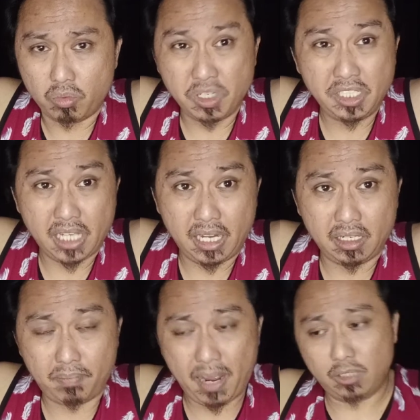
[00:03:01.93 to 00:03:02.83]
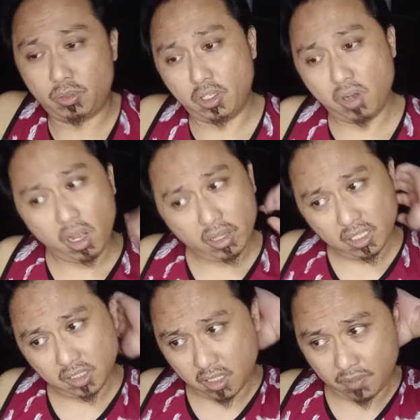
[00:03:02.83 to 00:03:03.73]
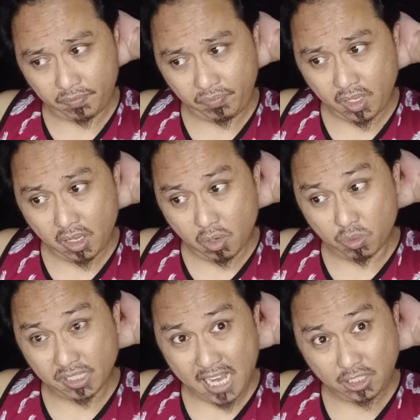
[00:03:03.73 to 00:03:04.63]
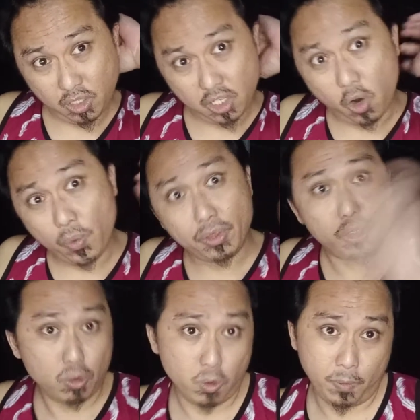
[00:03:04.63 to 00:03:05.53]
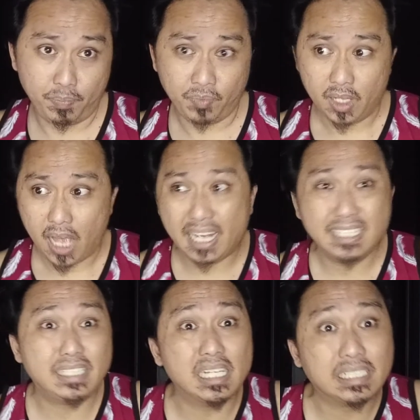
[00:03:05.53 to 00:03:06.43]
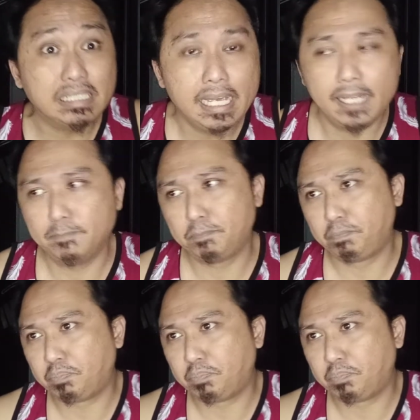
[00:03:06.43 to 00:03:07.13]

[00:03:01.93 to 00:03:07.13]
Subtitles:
resetting the password and all that stuff was actually going through. I can still see it.